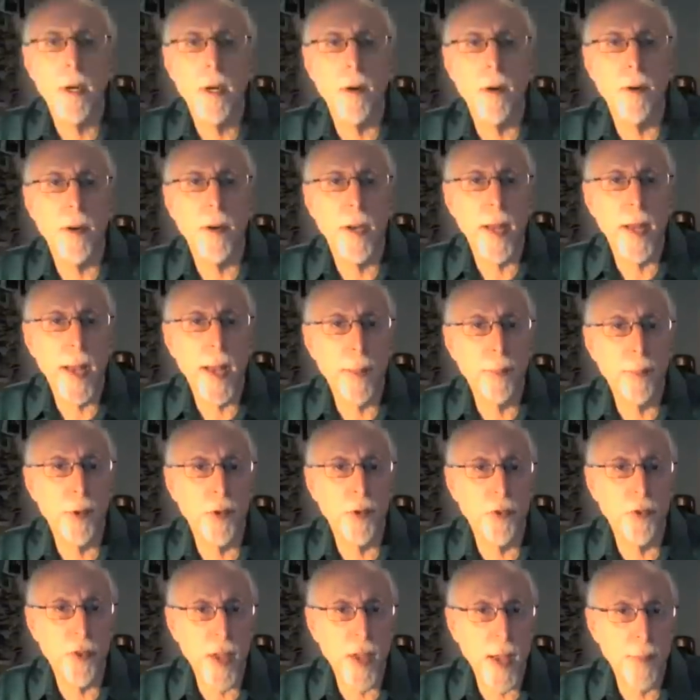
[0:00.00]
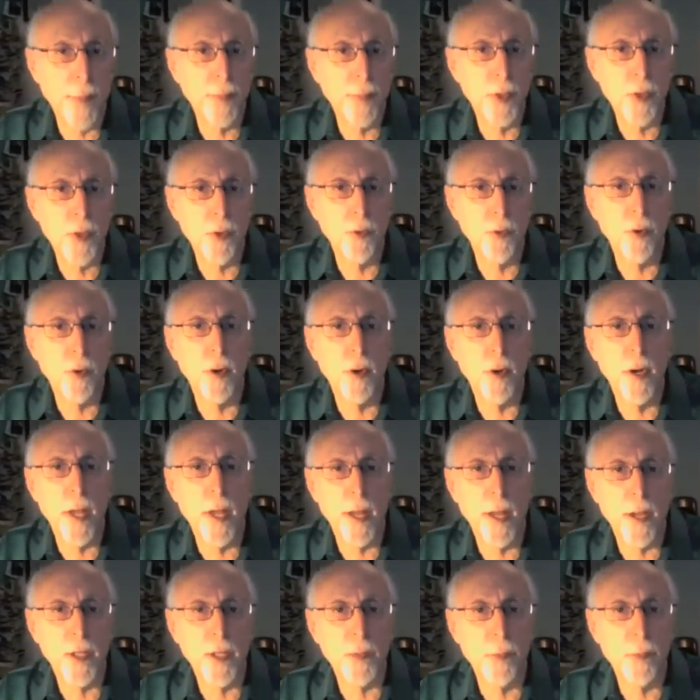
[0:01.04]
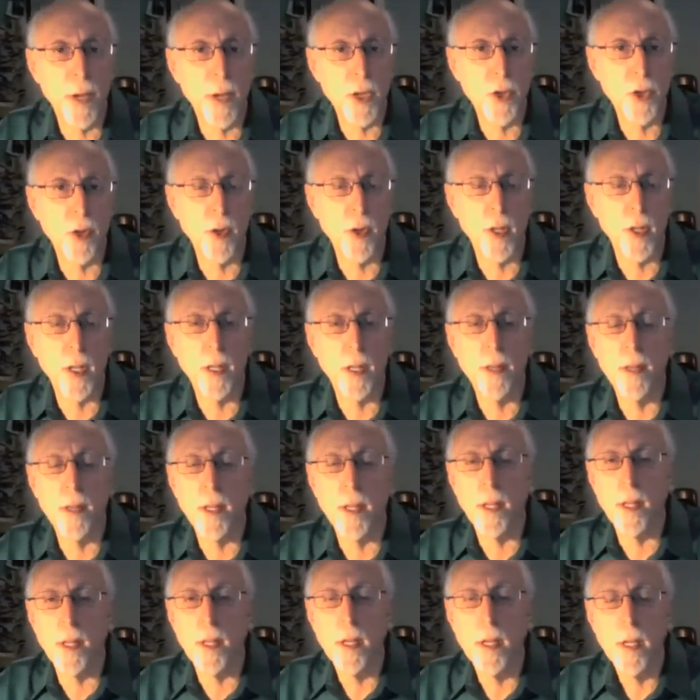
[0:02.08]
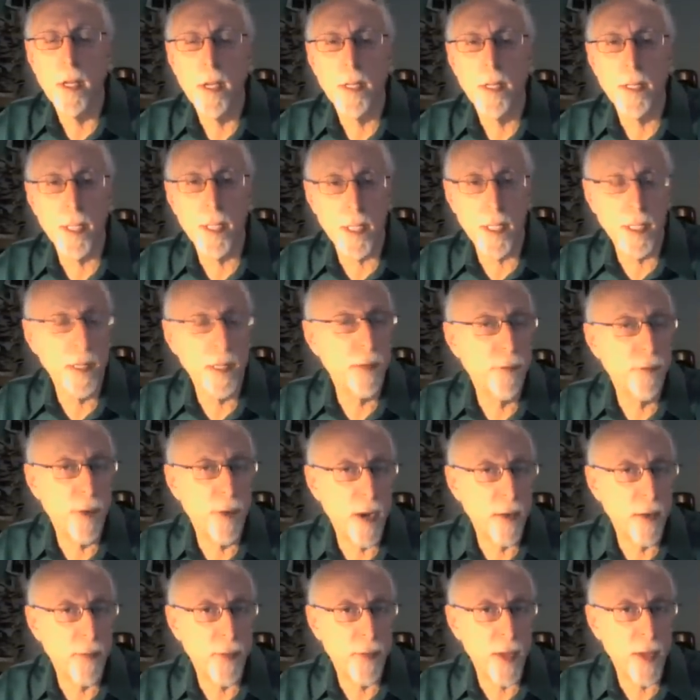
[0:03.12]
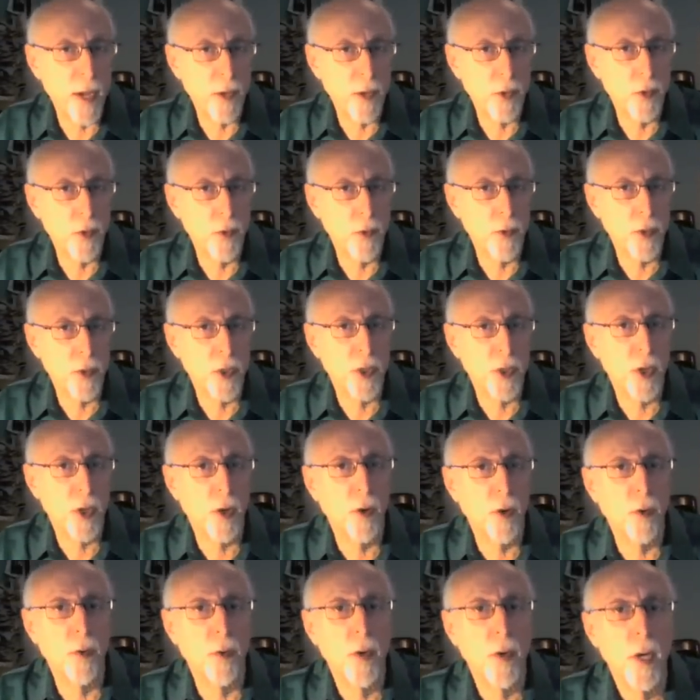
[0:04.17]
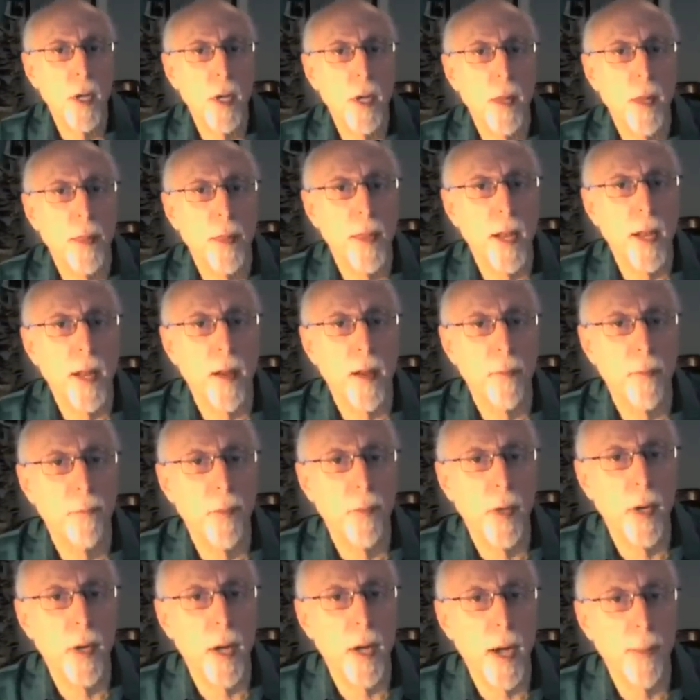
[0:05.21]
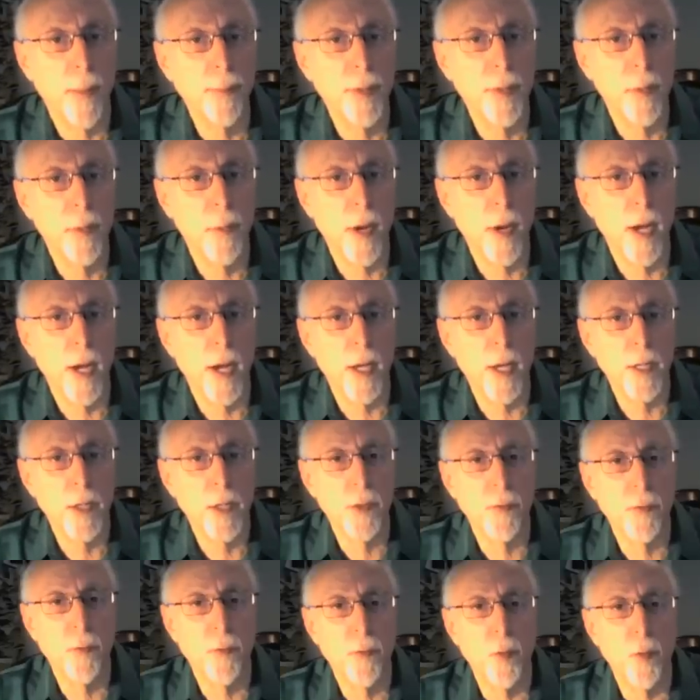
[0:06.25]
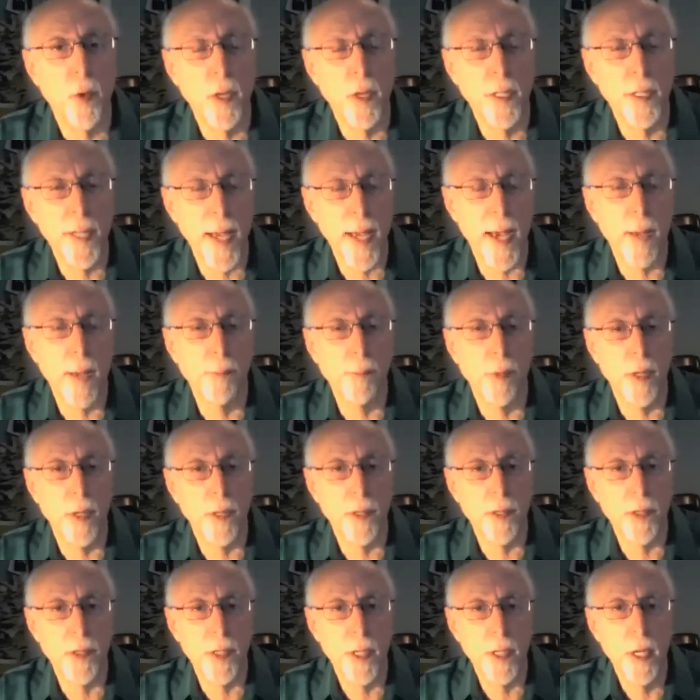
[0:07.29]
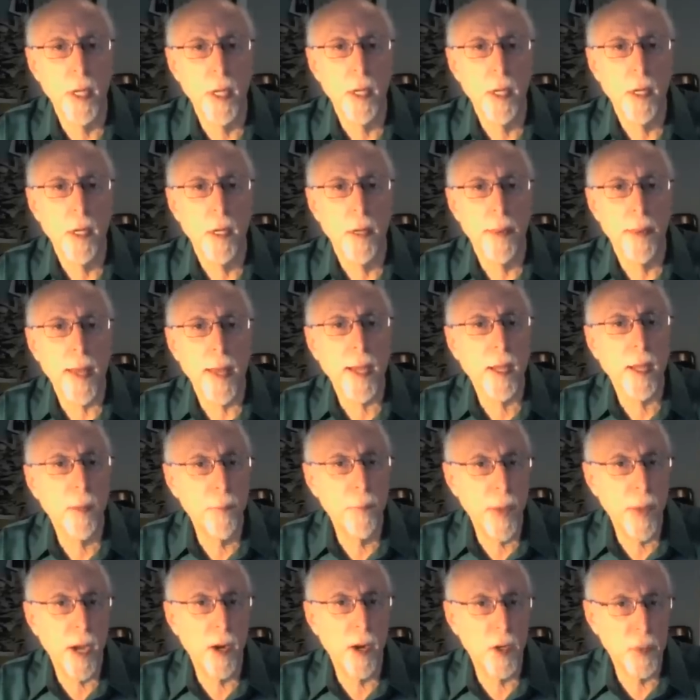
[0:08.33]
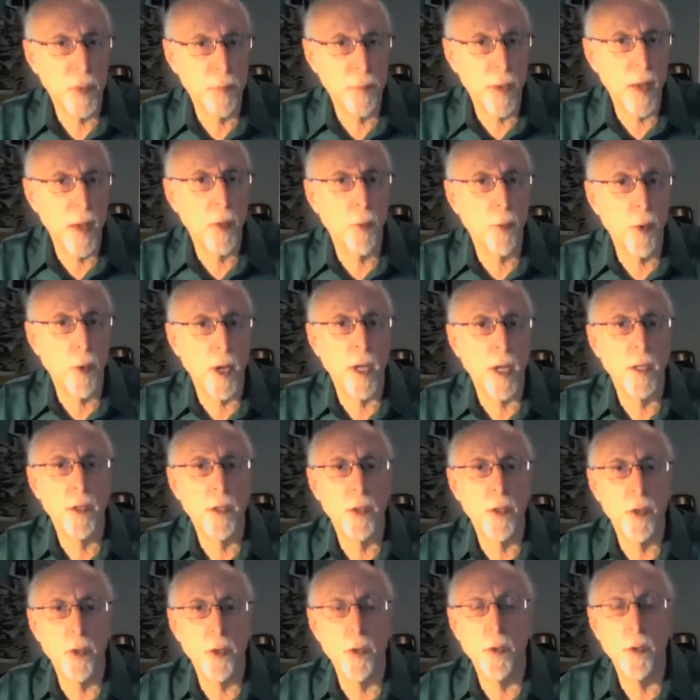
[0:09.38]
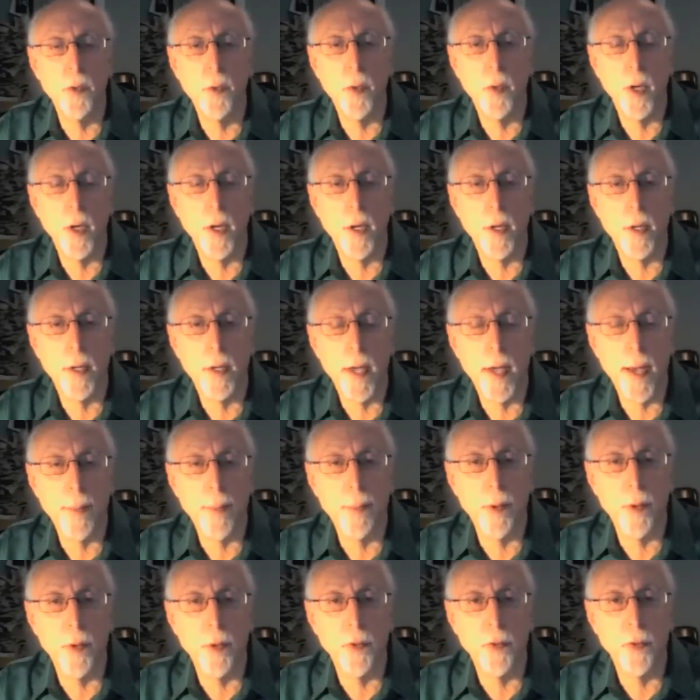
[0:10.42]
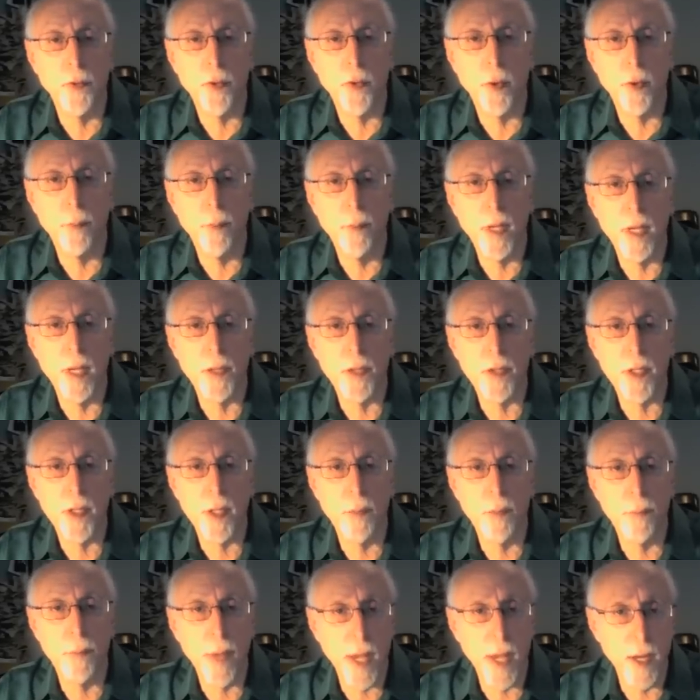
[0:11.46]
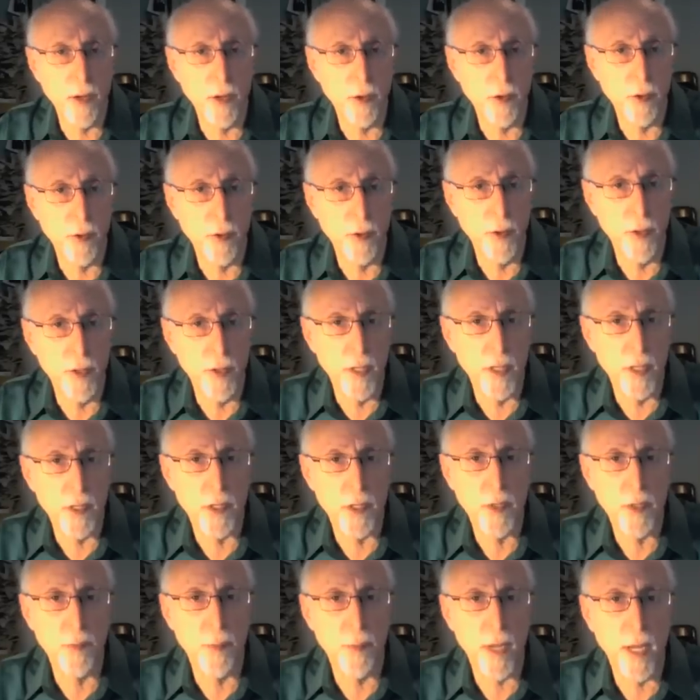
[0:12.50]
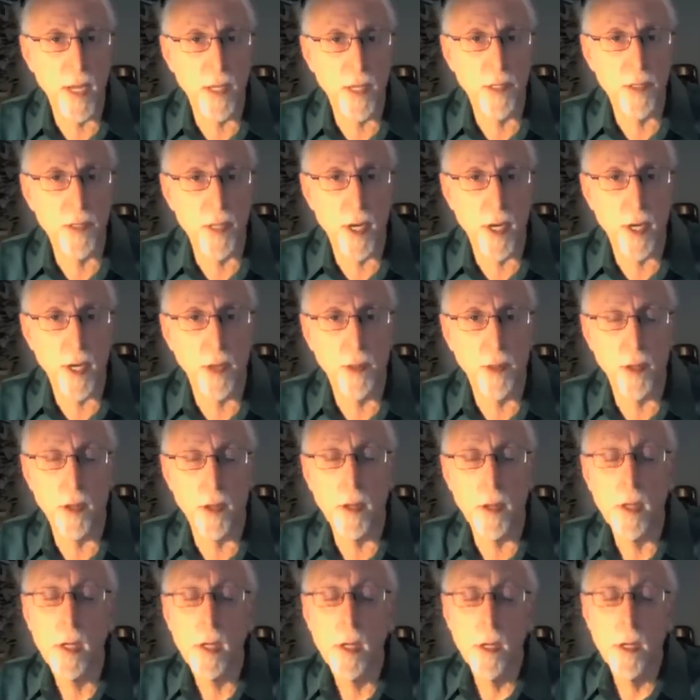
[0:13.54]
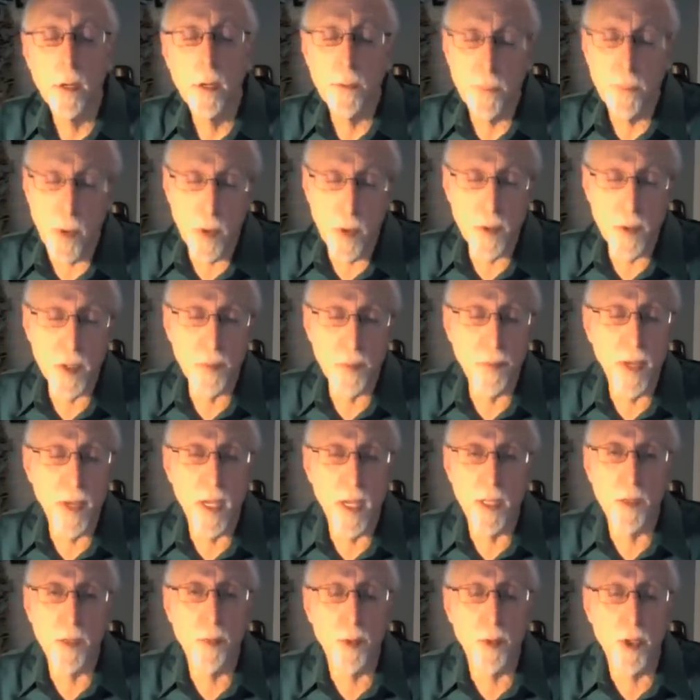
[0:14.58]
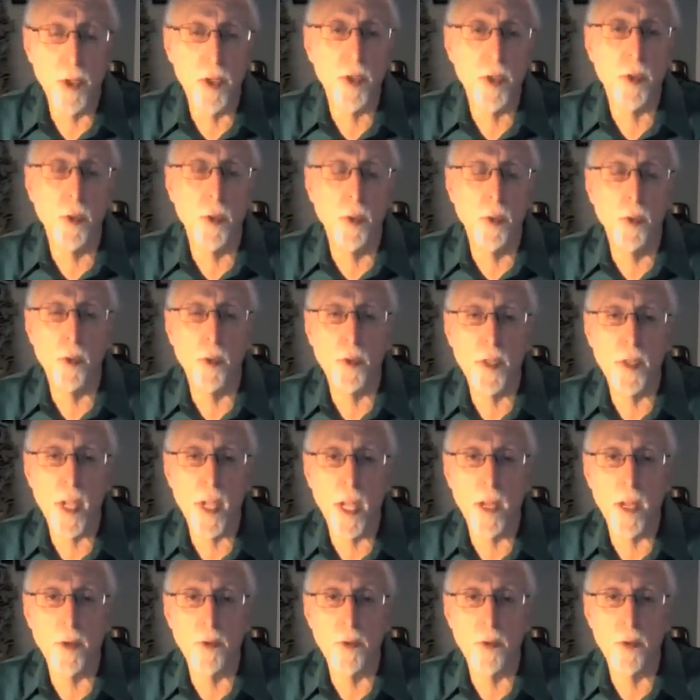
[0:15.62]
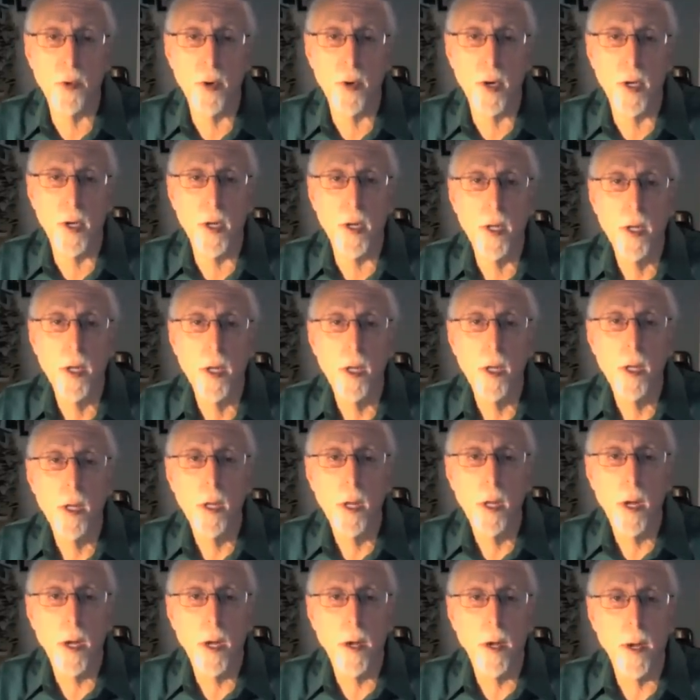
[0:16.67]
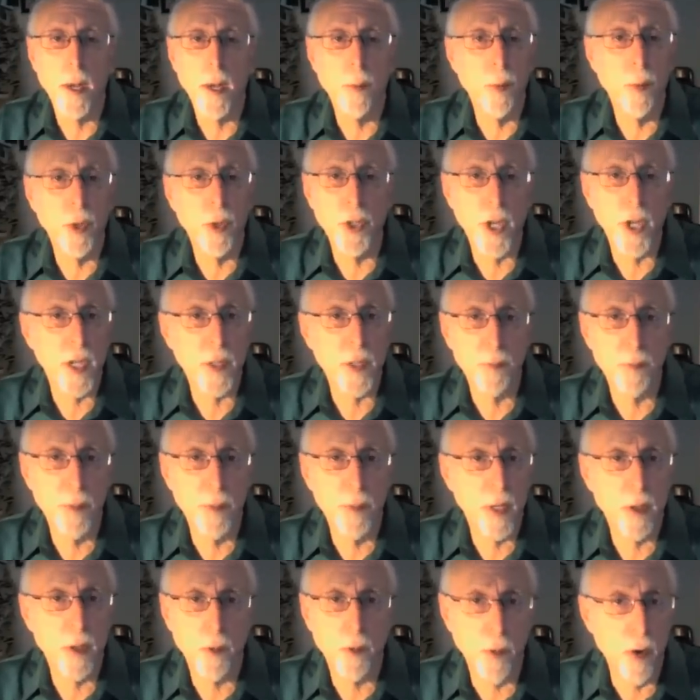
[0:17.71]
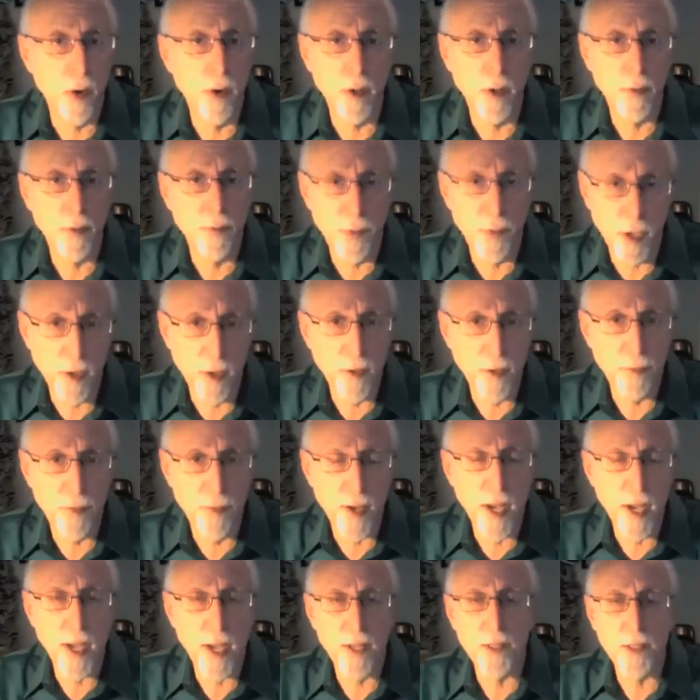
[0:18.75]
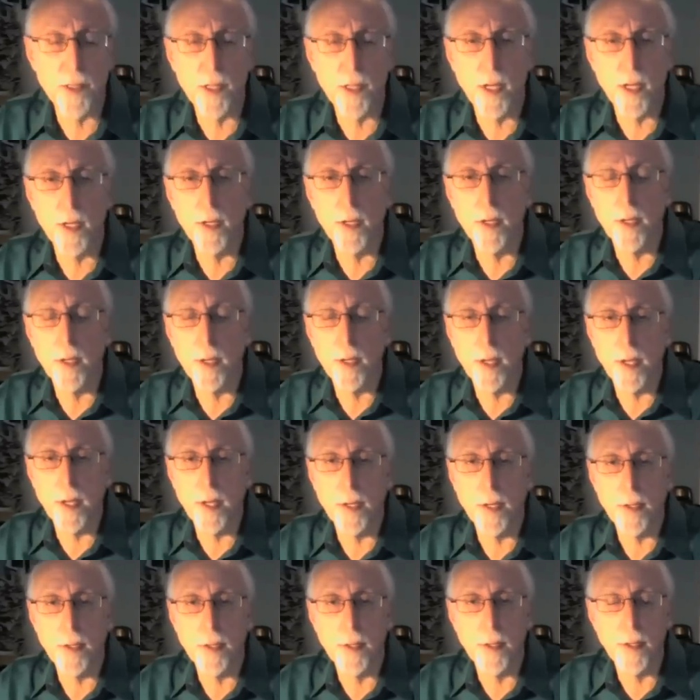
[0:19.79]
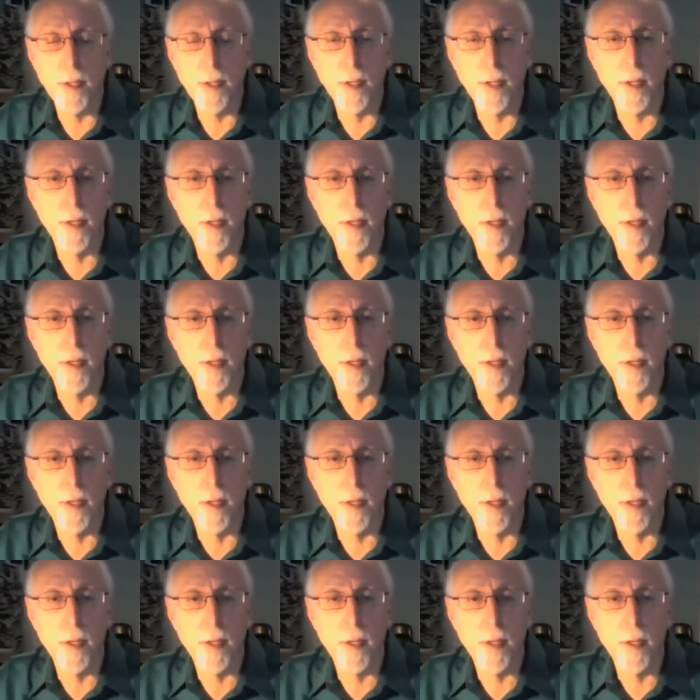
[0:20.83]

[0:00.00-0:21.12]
are in Apple's App Store, and especially the 65,000 or so that have been optimized for tablets. That compares, by the way, to Apple's biggest competitor in this space and in the phone space, which is Google's Android, and which has been growing very fast and